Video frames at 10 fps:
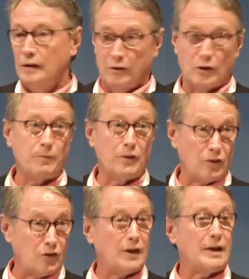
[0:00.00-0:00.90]
is up in the
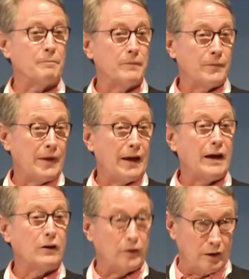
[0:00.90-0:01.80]
same
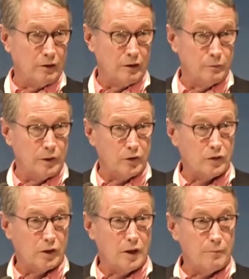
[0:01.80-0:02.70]
area of
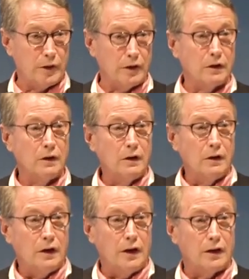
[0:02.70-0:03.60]
British Columbia
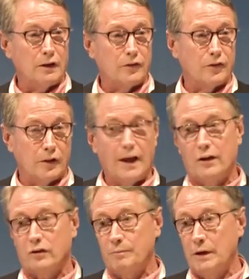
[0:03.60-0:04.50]
as the
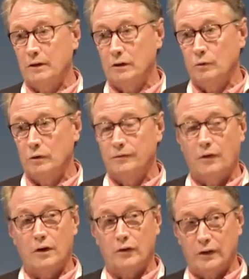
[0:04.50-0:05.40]
last speaker, we're
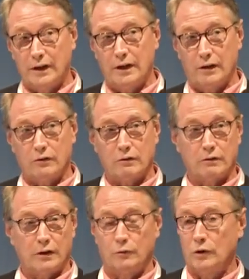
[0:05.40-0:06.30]
farther east
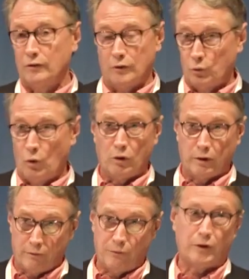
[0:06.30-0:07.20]
and we're in the
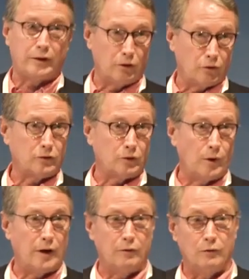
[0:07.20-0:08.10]
rolling foothills
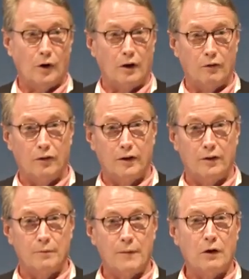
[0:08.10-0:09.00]
terrain rather than
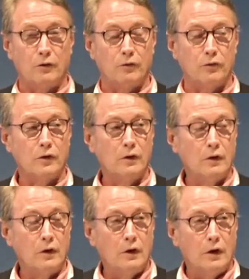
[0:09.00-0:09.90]
in the mountains.
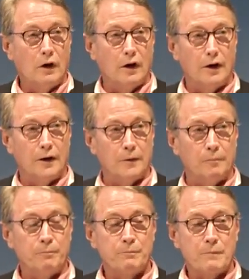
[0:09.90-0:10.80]

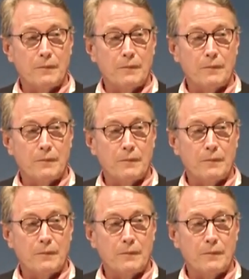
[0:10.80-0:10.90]
And